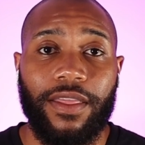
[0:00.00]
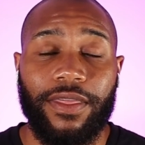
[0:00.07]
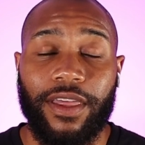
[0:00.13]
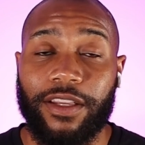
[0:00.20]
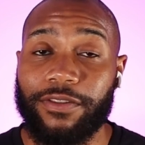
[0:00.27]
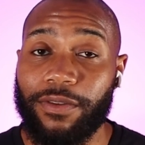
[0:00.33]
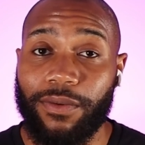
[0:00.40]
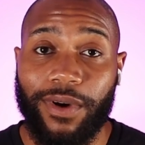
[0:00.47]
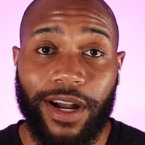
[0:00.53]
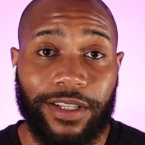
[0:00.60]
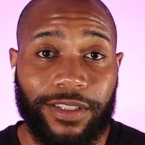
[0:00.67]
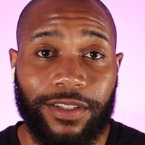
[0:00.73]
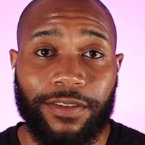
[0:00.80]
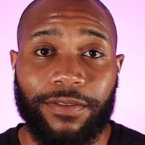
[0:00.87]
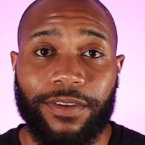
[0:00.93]
Thanks for
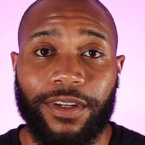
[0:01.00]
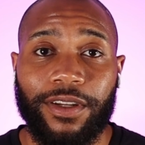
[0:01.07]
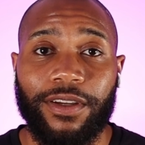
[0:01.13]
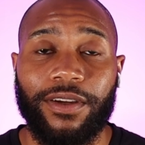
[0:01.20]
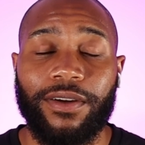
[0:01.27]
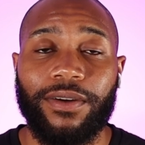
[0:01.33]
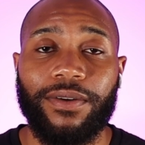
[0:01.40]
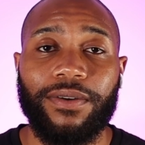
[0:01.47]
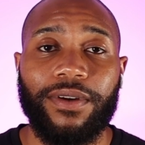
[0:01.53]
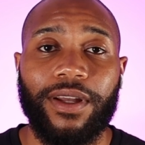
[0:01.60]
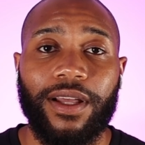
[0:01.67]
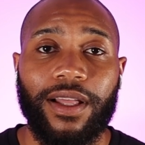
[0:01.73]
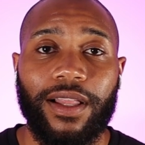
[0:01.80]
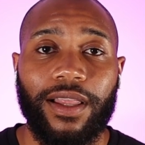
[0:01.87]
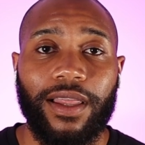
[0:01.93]
watching the video.
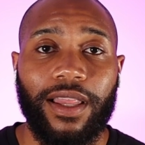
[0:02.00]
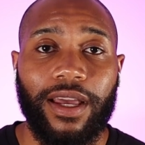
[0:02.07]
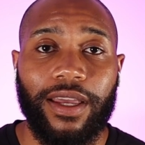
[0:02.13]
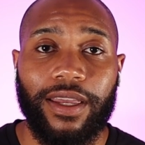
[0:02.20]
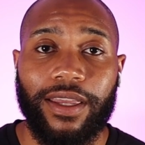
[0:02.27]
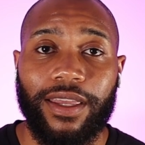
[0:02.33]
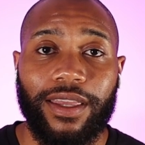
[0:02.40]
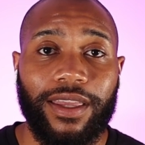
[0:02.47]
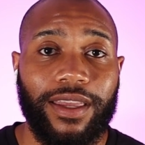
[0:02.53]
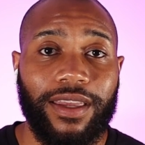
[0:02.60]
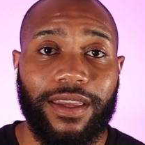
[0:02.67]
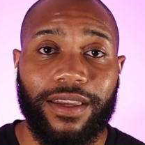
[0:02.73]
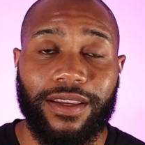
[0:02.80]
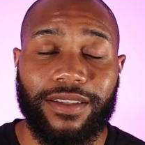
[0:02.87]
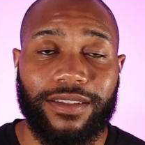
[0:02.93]
Like
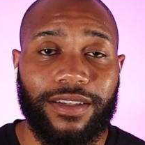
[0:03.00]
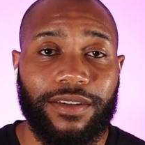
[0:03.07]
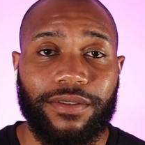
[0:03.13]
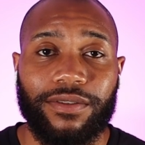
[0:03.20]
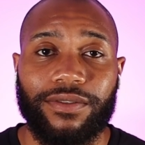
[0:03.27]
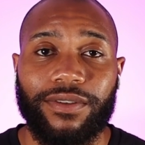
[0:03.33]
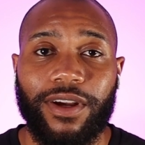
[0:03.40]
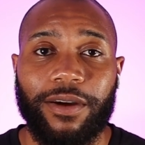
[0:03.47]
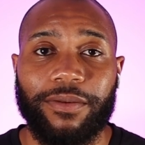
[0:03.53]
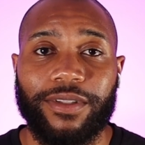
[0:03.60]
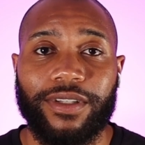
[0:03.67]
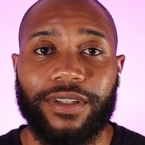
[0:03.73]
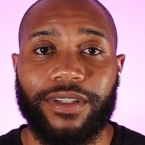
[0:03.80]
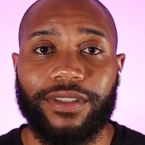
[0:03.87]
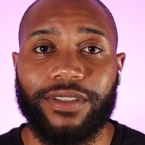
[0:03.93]
and consider subscribing
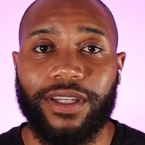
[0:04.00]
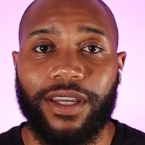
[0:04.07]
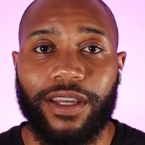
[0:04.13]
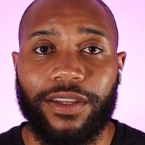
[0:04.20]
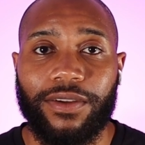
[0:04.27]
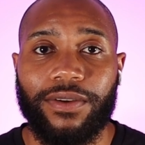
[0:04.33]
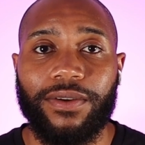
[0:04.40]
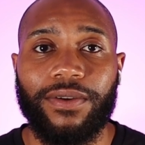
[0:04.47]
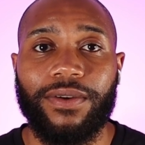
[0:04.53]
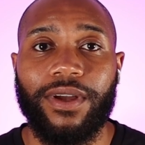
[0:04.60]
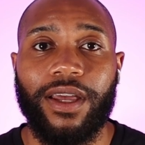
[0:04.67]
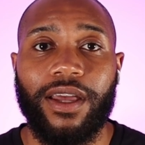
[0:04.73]
to the channel.